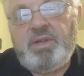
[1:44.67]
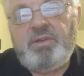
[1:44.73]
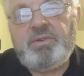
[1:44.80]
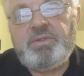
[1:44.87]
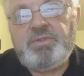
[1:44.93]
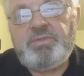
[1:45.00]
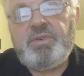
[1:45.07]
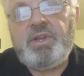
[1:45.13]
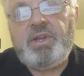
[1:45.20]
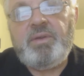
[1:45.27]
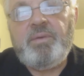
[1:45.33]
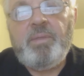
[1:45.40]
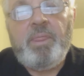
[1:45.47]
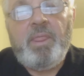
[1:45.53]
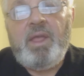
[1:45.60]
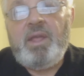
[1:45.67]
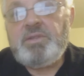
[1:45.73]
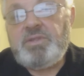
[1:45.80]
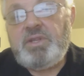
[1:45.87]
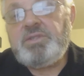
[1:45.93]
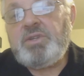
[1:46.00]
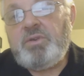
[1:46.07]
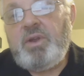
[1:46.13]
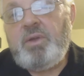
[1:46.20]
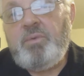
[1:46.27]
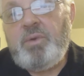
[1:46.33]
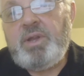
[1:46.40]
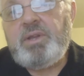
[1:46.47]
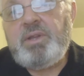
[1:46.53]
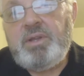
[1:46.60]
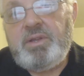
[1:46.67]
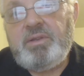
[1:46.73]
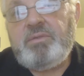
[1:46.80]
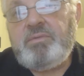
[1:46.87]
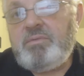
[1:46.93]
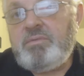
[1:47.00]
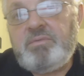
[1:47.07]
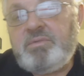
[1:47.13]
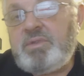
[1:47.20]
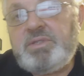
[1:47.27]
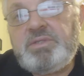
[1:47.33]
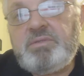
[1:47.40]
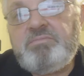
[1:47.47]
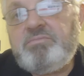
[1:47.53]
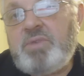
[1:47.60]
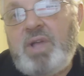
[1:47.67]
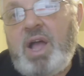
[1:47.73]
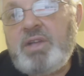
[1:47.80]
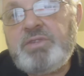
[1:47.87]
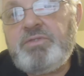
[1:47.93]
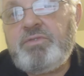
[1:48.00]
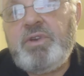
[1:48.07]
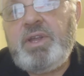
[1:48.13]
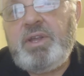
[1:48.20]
get yours free. So that's a great way to just cost